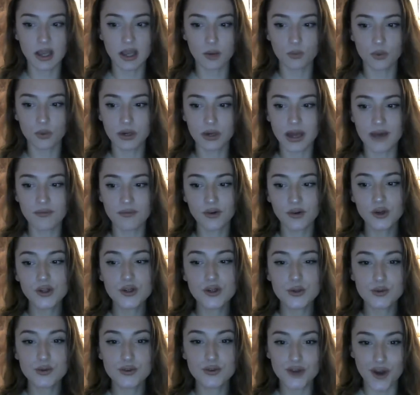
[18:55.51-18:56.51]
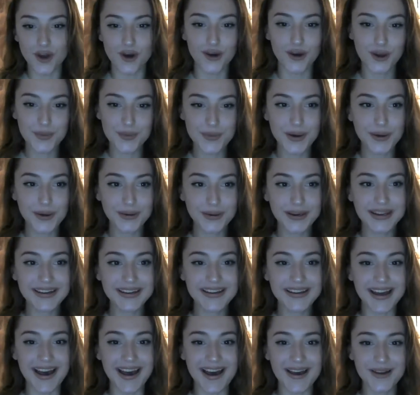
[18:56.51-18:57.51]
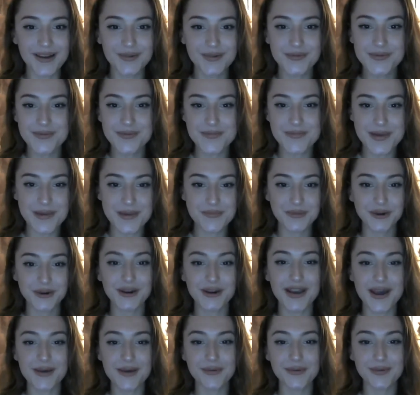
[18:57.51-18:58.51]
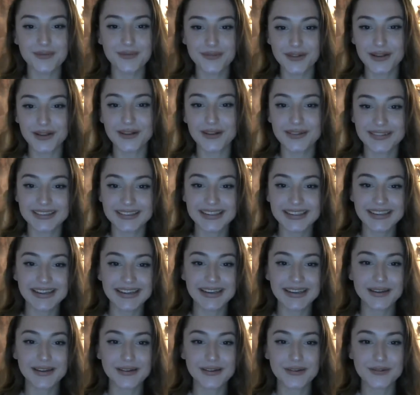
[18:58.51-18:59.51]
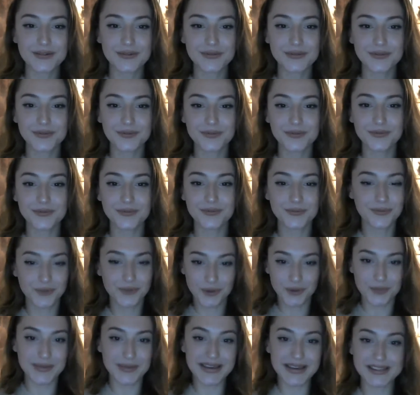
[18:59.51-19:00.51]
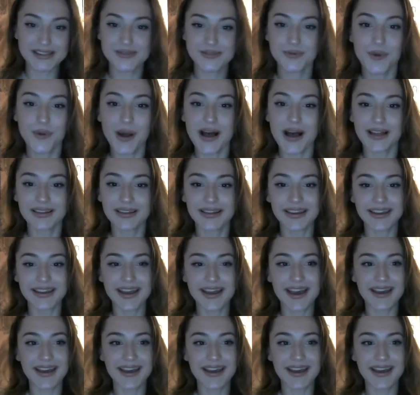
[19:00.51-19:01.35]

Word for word: And whenever you talk about it, I remember how it felt for me as well. Like